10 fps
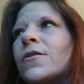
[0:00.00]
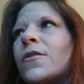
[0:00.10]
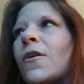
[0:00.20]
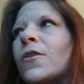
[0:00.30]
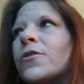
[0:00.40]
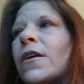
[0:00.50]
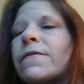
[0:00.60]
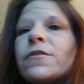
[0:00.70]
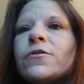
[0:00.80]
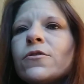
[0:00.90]
called off
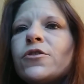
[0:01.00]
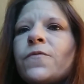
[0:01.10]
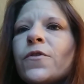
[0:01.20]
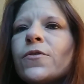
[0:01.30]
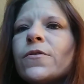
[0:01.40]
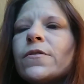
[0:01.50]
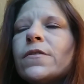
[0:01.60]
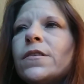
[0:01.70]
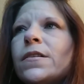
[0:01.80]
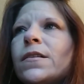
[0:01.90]
the search for her.
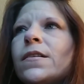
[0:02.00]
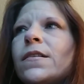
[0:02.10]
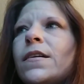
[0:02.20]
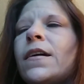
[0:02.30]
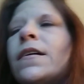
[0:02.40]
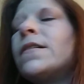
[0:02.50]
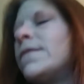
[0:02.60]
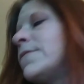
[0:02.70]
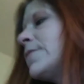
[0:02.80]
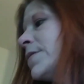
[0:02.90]

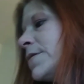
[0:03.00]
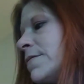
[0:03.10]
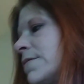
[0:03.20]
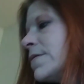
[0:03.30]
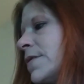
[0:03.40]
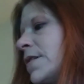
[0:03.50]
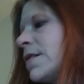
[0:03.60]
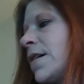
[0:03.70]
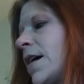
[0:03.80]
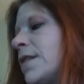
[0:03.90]
And
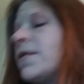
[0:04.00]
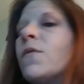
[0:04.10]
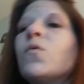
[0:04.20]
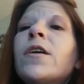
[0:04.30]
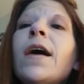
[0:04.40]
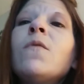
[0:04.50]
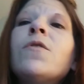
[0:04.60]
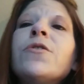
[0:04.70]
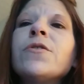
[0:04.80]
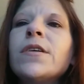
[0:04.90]
what I
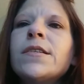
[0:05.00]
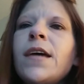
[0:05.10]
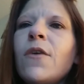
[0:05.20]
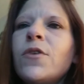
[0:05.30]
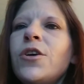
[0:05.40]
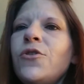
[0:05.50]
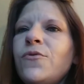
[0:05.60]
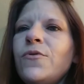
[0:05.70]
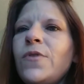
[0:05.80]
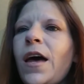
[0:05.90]
wonder is, how can you
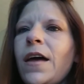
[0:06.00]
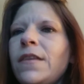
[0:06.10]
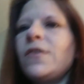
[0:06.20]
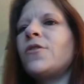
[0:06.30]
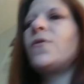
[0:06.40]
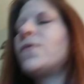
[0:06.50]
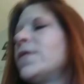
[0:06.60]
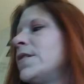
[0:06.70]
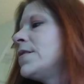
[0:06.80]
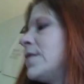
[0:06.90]
do that, you know,
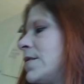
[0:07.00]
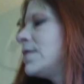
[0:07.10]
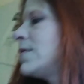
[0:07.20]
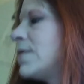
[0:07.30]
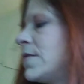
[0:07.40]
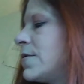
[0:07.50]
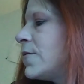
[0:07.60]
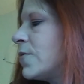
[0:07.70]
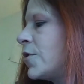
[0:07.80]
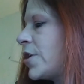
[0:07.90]

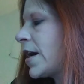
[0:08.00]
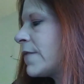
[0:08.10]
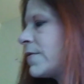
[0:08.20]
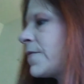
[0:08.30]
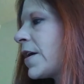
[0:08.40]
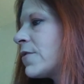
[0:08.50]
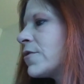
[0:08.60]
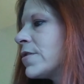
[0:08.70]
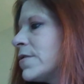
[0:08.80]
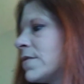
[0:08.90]
when you haven't found
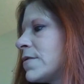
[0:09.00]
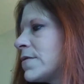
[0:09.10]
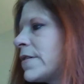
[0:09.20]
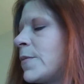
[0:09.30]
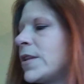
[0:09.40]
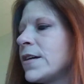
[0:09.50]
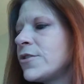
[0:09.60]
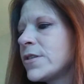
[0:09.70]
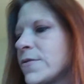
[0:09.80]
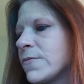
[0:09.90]
her? I mean, that
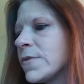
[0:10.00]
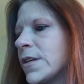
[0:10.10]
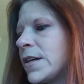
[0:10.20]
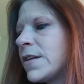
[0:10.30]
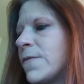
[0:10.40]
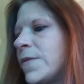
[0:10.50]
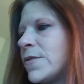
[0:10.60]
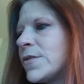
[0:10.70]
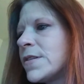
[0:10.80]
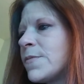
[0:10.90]
just really
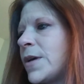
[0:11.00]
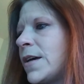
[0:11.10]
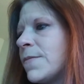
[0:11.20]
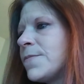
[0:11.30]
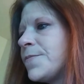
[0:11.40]
confuses me.